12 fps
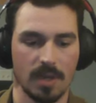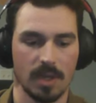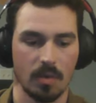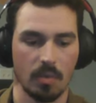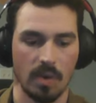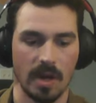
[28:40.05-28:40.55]

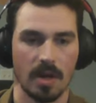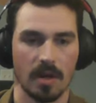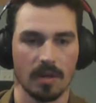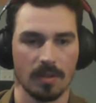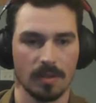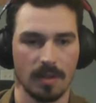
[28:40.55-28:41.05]
being
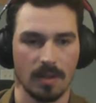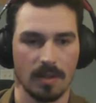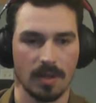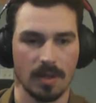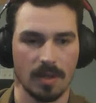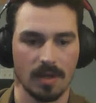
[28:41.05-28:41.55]
aware
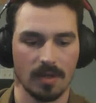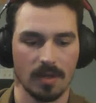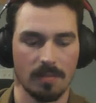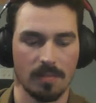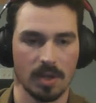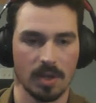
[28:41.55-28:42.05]

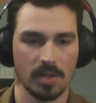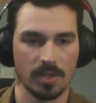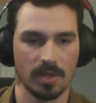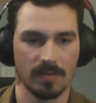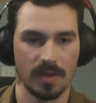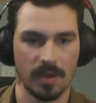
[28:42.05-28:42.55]
and putting
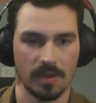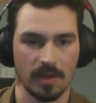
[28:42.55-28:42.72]
yourself out